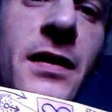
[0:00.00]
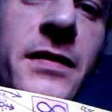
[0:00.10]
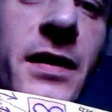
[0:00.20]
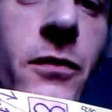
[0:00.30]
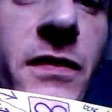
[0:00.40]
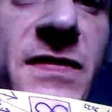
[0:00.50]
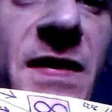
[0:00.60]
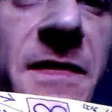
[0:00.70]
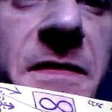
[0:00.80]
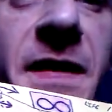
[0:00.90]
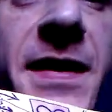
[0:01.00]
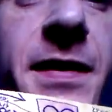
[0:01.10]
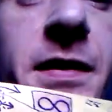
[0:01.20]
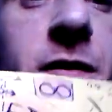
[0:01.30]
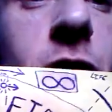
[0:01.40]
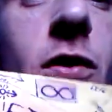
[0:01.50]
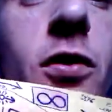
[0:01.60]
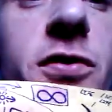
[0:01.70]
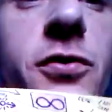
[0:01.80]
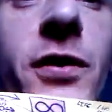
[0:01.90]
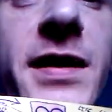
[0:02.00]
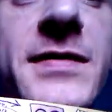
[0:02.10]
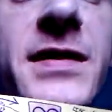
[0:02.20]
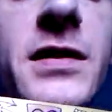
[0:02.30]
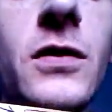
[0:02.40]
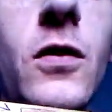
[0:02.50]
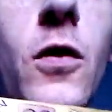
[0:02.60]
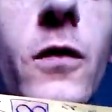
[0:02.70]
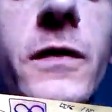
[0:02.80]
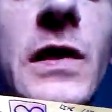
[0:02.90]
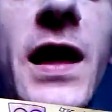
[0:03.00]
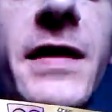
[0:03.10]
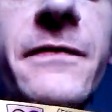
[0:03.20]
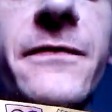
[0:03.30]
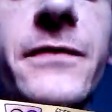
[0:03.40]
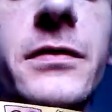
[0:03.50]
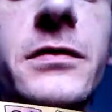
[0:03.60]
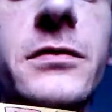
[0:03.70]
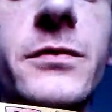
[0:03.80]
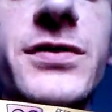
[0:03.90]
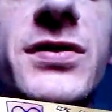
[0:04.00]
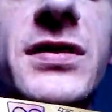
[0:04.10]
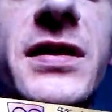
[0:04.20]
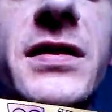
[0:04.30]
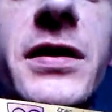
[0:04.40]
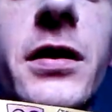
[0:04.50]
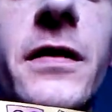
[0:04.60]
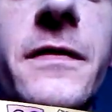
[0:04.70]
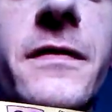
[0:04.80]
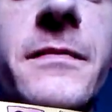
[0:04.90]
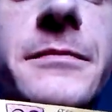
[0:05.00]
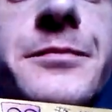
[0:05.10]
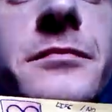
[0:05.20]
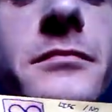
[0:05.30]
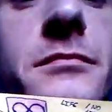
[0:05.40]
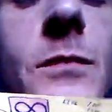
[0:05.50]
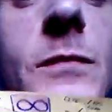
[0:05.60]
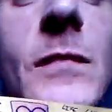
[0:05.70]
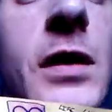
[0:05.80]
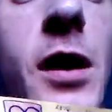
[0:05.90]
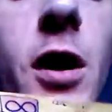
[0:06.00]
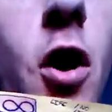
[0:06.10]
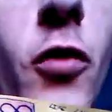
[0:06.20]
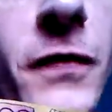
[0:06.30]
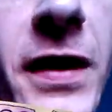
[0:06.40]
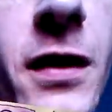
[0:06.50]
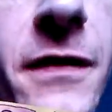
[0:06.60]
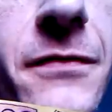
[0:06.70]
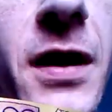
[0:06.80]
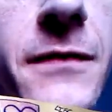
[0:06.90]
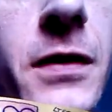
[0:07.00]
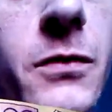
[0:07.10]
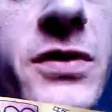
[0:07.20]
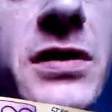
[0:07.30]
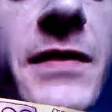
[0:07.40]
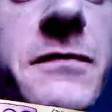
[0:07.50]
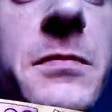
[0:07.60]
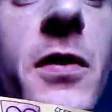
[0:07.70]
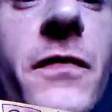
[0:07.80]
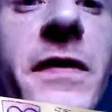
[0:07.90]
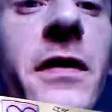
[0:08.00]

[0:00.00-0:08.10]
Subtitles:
Then on the sixth day, God created all the life which is in the earth, on the earth rather, which lives upon the